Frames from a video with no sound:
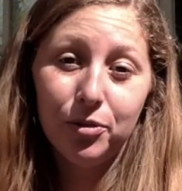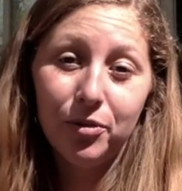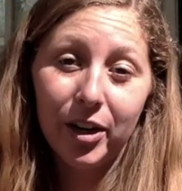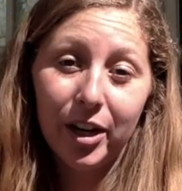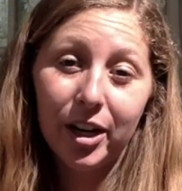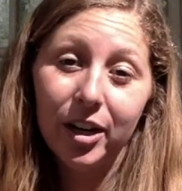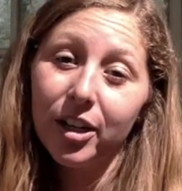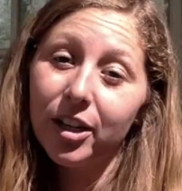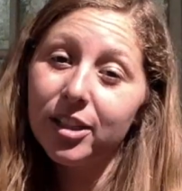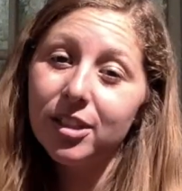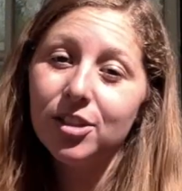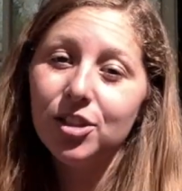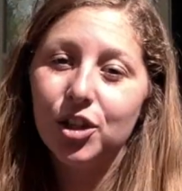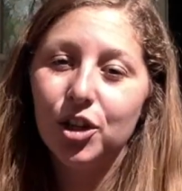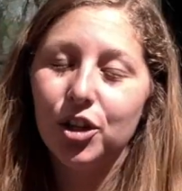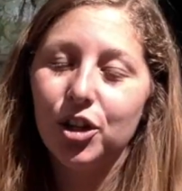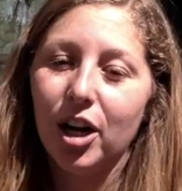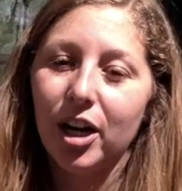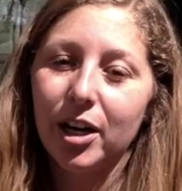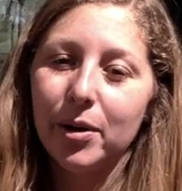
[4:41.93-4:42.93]
very good, so
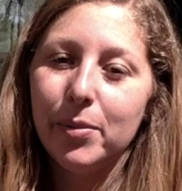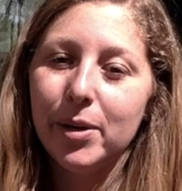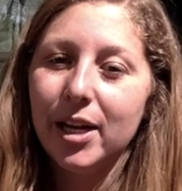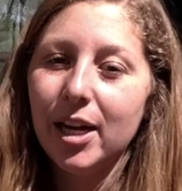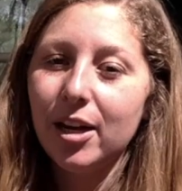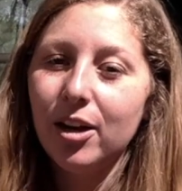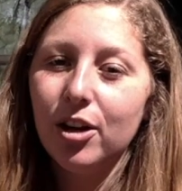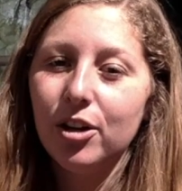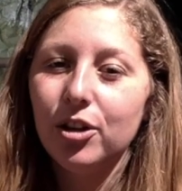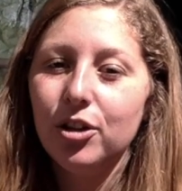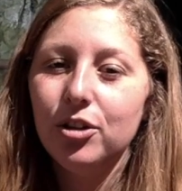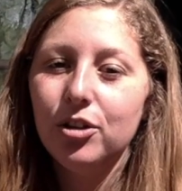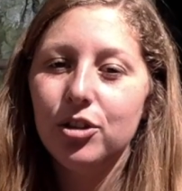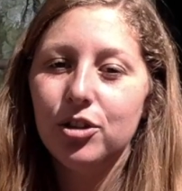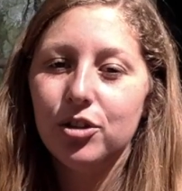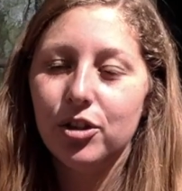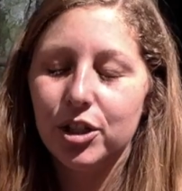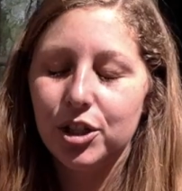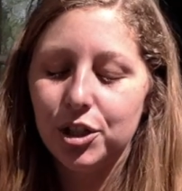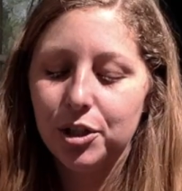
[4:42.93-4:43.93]
you're not going to be getting all your
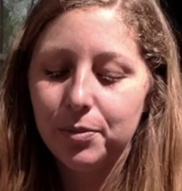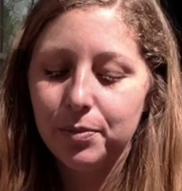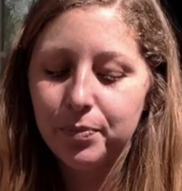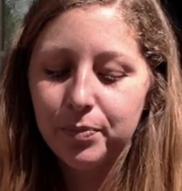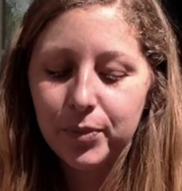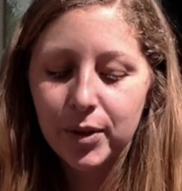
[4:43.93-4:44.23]
nutrition.